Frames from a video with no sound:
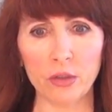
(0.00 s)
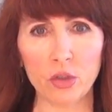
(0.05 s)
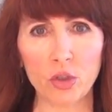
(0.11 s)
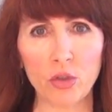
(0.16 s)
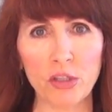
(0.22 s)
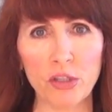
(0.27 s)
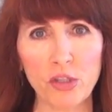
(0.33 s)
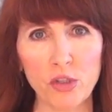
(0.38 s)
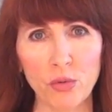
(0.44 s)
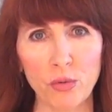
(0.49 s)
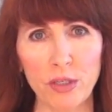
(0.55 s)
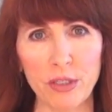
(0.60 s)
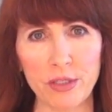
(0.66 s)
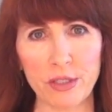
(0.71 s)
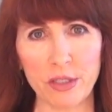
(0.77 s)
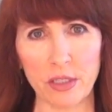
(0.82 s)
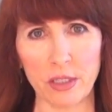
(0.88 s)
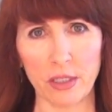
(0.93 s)
Trust your
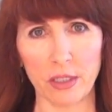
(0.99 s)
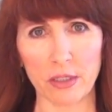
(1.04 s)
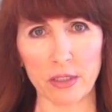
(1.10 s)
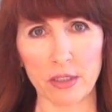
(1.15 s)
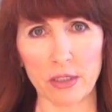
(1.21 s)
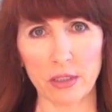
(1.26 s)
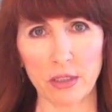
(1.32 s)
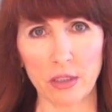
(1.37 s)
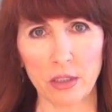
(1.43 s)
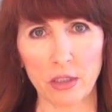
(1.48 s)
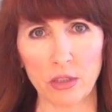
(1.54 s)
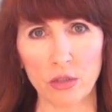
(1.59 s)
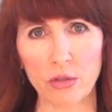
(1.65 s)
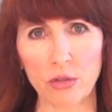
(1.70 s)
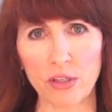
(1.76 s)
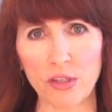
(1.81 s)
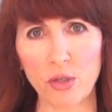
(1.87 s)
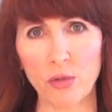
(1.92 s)
instincts.
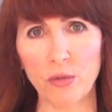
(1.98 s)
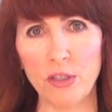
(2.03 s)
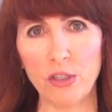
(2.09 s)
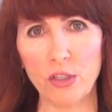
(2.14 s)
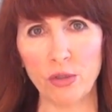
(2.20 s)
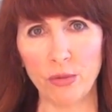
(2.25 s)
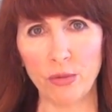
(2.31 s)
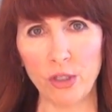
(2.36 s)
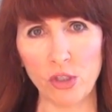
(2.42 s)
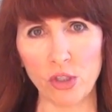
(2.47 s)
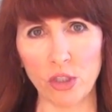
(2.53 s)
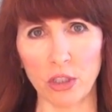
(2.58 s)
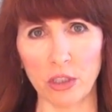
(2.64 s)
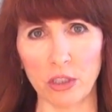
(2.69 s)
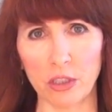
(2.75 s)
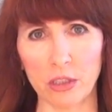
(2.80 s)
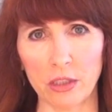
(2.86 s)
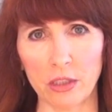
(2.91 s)
Trust your
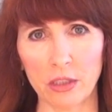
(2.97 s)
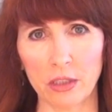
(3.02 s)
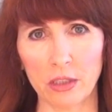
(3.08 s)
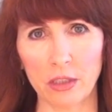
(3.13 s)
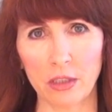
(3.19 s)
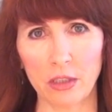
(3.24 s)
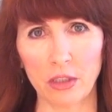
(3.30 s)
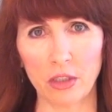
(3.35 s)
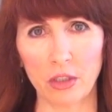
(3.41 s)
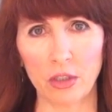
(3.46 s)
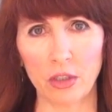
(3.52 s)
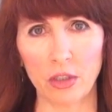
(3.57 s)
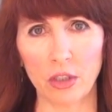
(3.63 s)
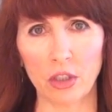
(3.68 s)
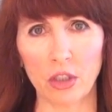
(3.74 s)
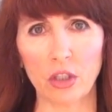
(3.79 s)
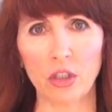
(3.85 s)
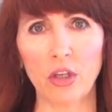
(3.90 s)
intuition.
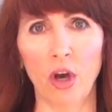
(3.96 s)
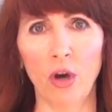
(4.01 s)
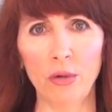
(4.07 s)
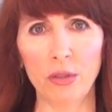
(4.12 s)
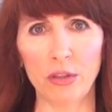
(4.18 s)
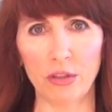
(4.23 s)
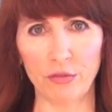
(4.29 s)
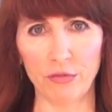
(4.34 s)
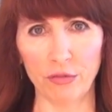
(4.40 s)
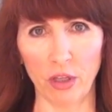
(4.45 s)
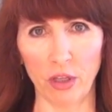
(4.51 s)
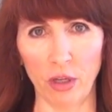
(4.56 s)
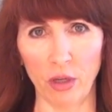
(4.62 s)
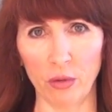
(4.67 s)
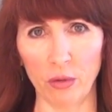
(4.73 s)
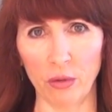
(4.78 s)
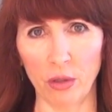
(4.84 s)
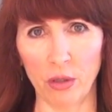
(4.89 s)
Go with the
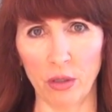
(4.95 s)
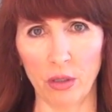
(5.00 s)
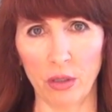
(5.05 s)
flow.